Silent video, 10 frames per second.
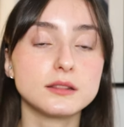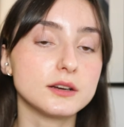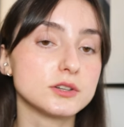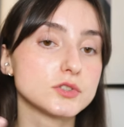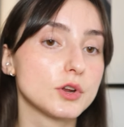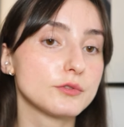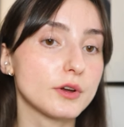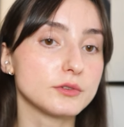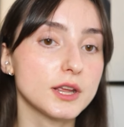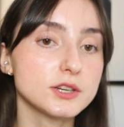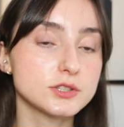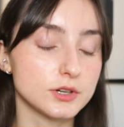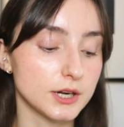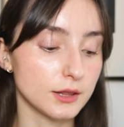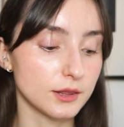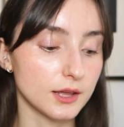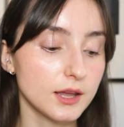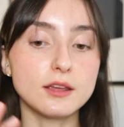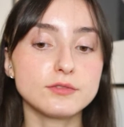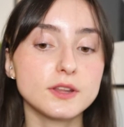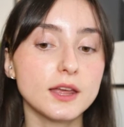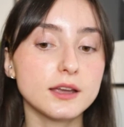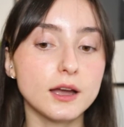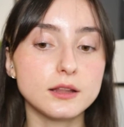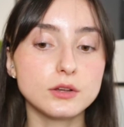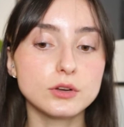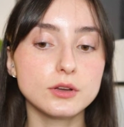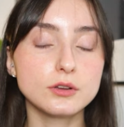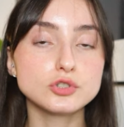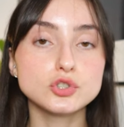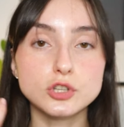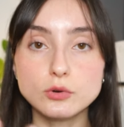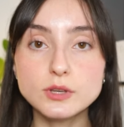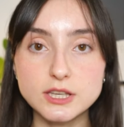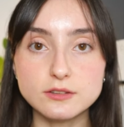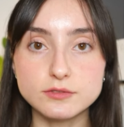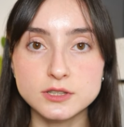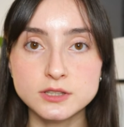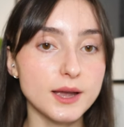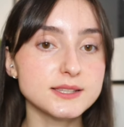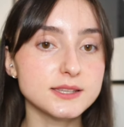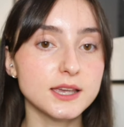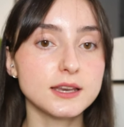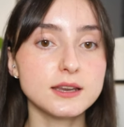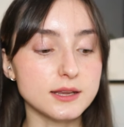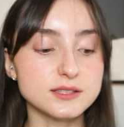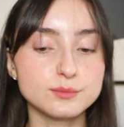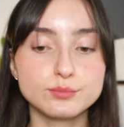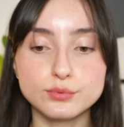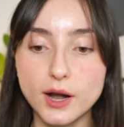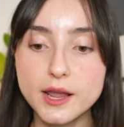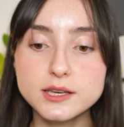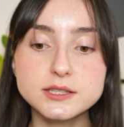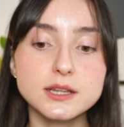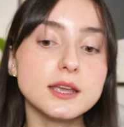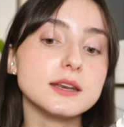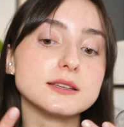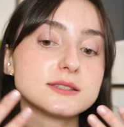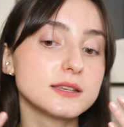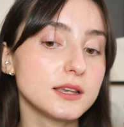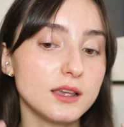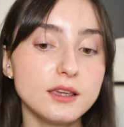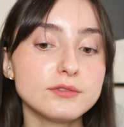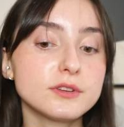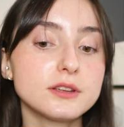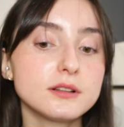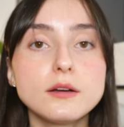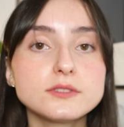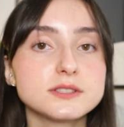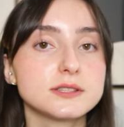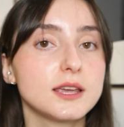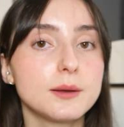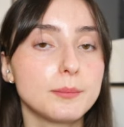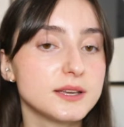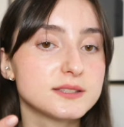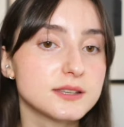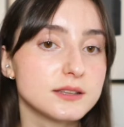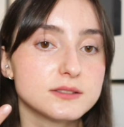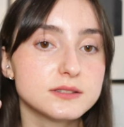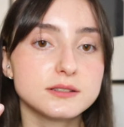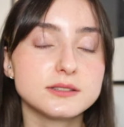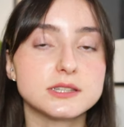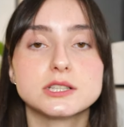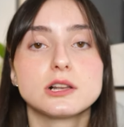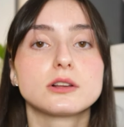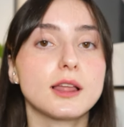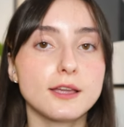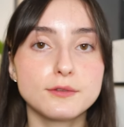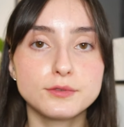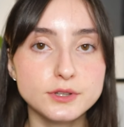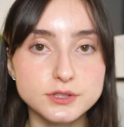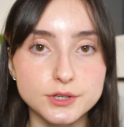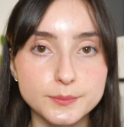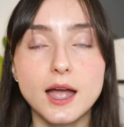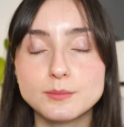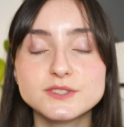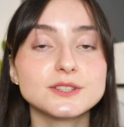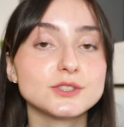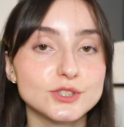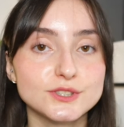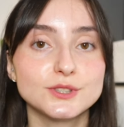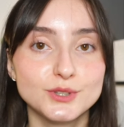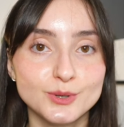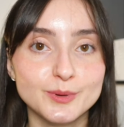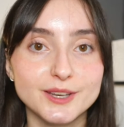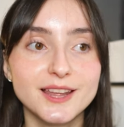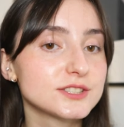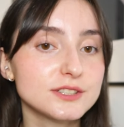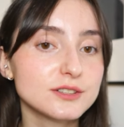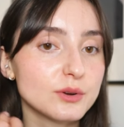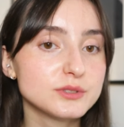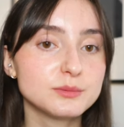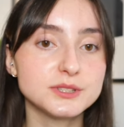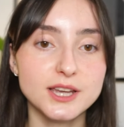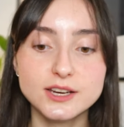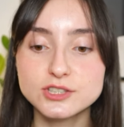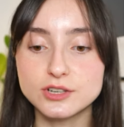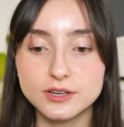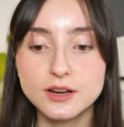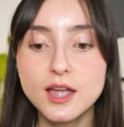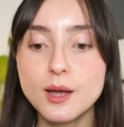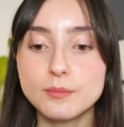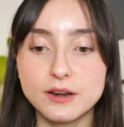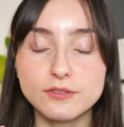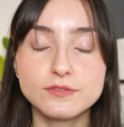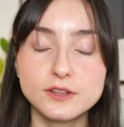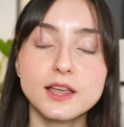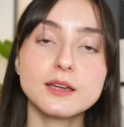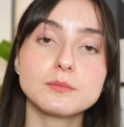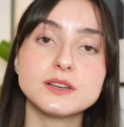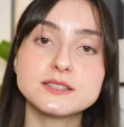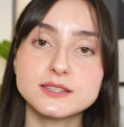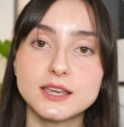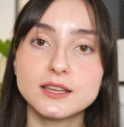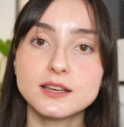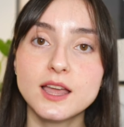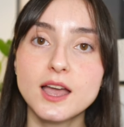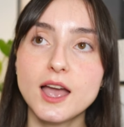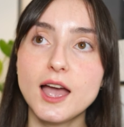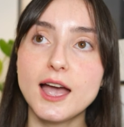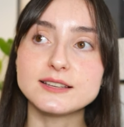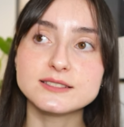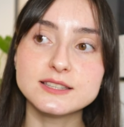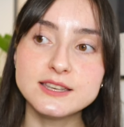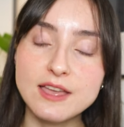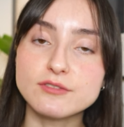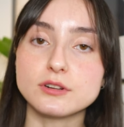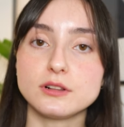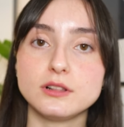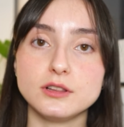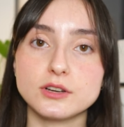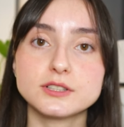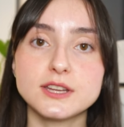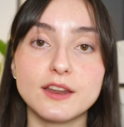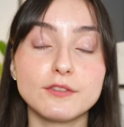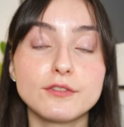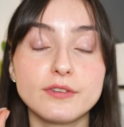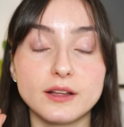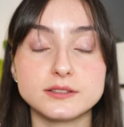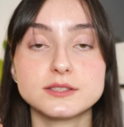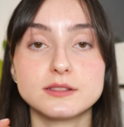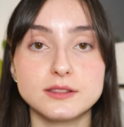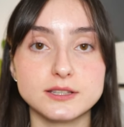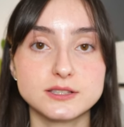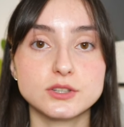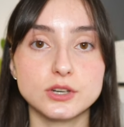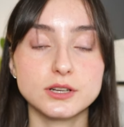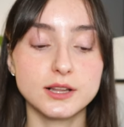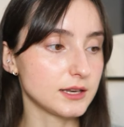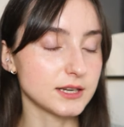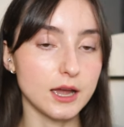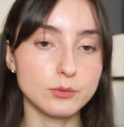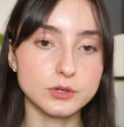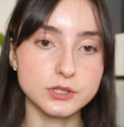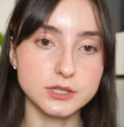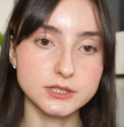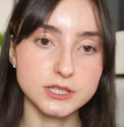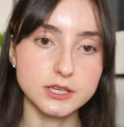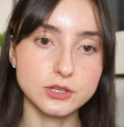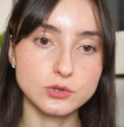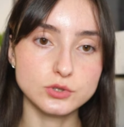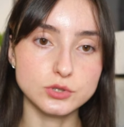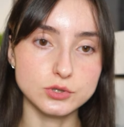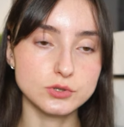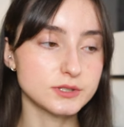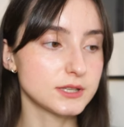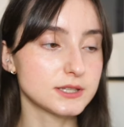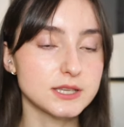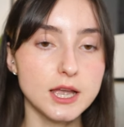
There is no foundation or anything. I feel like I look so even. My skin, it is bright, it is even obviously my skin still doesn't look like a filter. I'm still just a human. There's still going to be texture, but I feel like my skin has never looked and felt this good and I will continue to use this.